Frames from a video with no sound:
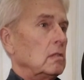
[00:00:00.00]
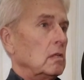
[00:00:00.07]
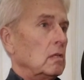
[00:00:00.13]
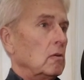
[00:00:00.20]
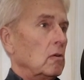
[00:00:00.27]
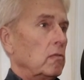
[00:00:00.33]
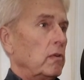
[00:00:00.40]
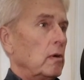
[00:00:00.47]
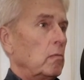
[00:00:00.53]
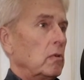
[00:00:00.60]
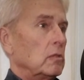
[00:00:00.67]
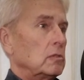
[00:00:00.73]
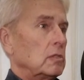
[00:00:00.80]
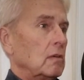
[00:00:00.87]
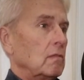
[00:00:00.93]
In November
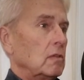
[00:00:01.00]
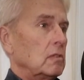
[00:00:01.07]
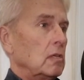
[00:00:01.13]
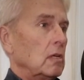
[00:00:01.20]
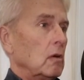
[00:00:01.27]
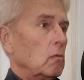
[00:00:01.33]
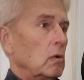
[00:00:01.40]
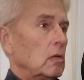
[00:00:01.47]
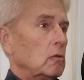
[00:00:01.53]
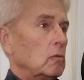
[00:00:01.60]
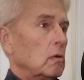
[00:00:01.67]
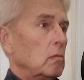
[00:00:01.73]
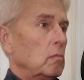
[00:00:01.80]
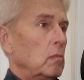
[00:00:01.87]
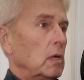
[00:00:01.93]
of 17, I went
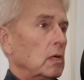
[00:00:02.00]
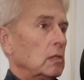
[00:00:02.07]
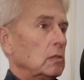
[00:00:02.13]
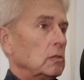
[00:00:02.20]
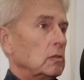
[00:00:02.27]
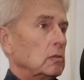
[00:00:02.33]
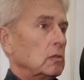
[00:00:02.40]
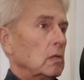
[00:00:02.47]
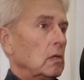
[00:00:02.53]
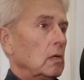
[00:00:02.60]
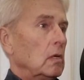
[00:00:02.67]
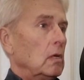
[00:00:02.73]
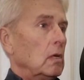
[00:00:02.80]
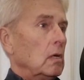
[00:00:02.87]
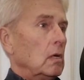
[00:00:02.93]
to a men's
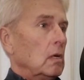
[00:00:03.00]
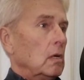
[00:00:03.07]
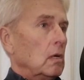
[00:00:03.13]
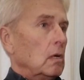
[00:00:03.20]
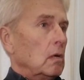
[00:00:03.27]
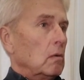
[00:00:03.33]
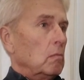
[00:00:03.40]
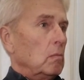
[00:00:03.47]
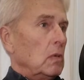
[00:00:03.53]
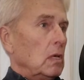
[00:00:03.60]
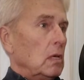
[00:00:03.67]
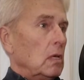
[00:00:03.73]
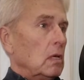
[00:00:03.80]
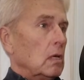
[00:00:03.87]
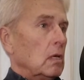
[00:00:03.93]

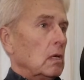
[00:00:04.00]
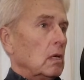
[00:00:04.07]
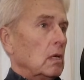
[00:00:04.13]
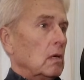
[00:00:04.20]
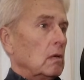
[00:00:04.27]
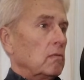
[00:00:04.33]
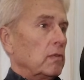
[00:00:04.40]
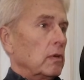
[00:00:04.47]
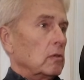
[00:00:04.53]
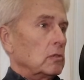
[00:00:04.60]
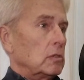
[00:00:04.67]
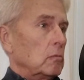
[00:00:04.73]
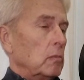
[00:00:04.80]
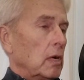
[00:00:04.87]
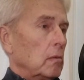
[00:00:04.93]
meeting at
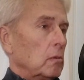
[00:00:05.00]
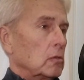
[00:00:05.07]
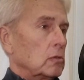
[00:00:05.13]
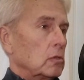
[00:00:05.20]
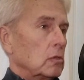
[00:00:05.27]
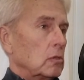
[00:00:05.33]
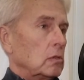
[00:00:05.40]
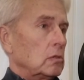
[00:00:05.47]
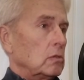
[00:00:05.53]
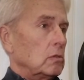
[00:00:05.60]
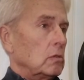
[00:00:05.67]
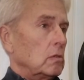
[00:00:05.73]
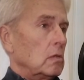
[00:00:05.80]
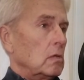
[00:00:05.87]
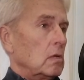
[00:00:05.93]
Fellowship Bible
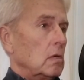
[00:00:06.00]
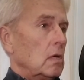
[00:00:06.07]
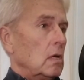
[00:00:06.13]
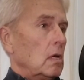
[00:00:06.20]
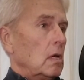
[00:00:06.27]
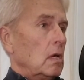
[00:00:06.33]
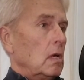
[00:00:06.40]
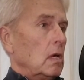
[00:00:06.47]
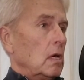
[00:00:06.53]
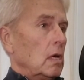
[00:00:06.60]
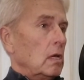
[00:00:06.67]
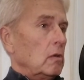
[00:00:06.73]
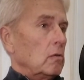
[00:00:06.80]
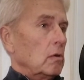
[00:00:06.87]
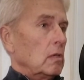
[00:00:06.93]
Church.
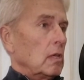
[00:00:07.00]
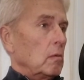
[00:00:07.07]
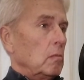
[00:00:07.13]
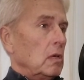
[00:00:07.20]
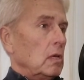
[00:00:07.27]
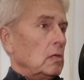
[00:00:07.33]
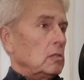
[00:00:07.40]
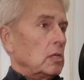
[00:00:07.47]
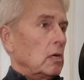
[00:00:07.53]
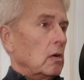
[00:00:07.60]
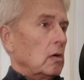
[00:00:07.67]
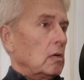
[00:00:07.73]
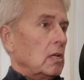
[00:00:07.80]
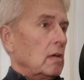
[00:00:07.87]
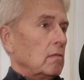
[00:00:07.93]
And during that meeting,
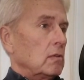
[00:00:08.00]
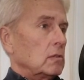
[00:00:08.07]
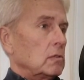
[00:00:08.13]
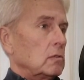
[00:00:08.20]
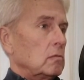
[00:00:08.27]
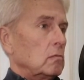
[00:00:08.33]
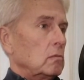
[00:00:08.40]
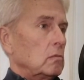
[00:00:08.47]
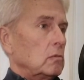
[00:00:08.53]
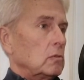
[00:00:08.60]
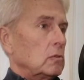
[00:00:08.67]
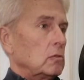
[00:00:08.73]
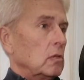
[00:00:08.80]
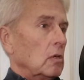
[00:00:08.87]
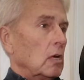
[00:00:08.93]
J.R. Davis
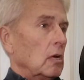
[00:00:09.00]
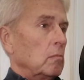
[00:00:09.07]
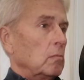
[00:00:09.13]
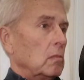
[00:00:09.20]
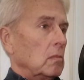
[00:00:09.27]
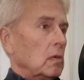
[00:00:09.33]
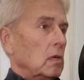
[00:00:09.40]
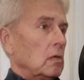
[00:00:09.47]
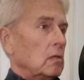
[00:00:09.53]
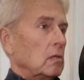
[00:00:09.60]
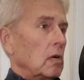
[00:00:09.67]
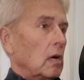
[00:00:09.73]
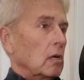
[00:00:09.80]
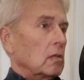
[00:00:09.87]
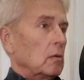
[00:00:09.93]
stood up and
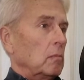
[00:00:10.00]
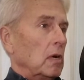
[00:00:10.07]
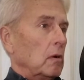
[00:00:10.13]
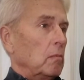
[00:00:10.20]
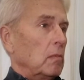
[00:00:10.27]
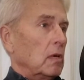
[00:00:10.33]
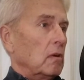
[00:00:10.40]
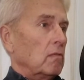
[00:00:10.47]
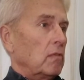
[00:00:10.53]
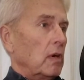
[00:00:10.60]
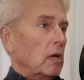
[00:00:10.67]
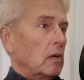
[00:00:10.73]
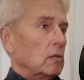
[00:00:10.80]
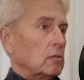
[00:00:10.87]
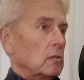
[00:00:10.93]
talked about Men of Valor.